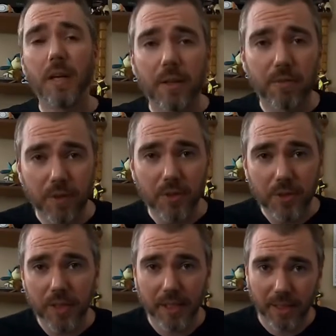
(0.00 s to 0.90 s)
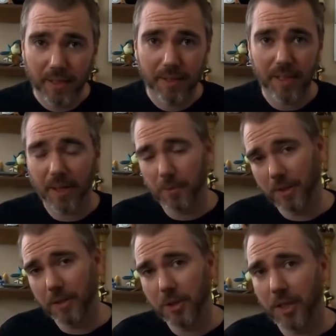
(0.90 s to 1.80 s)
the first thing that I
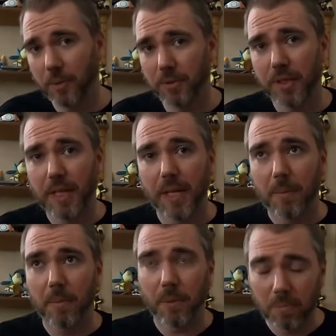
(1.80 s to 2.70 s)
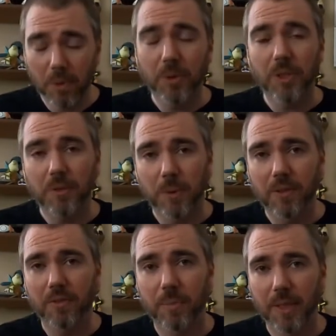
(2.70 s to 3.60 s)
wanted to share was the most
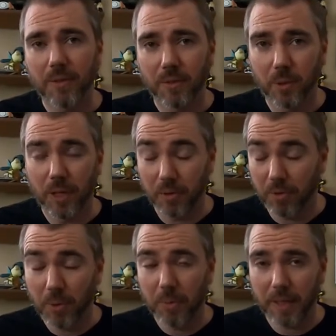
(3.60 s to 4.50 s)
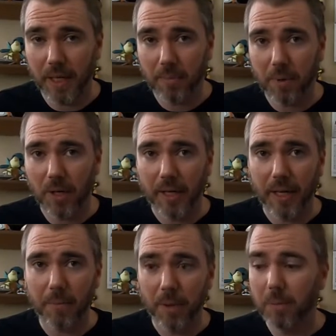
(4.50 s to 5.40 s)
expensive piece of equipment that I bought,
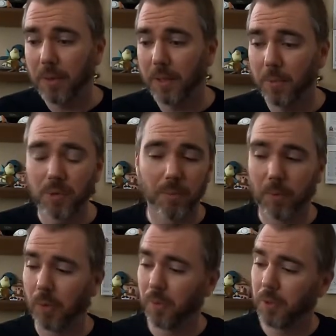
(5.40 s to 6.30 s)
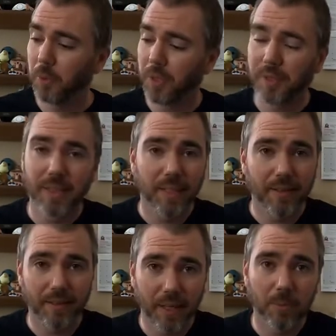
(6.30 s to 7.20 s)
and probably the most important, which was
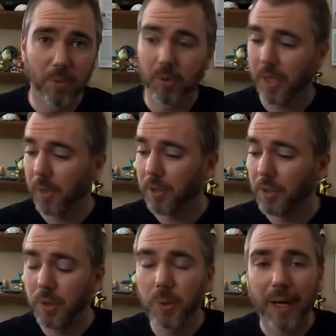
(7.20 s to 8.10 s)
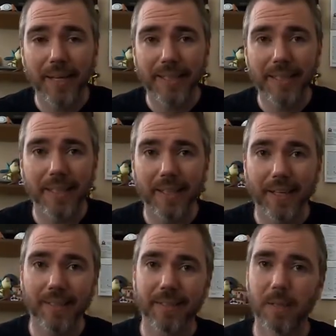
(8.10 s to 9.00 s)
the soundboard. Now, I knew I needed
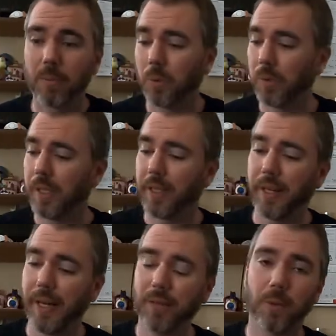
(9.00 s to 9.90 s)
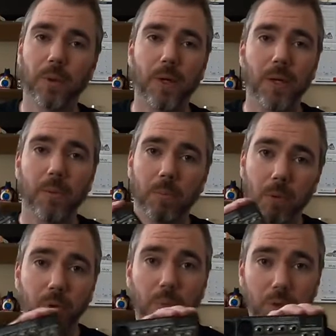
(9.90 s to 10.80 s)
a soundboard that could handle
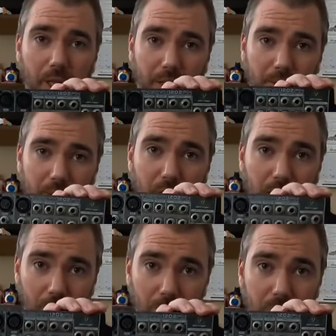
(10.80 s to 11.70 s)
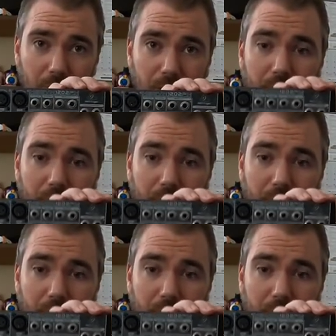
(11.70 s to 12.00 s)
multiple channels,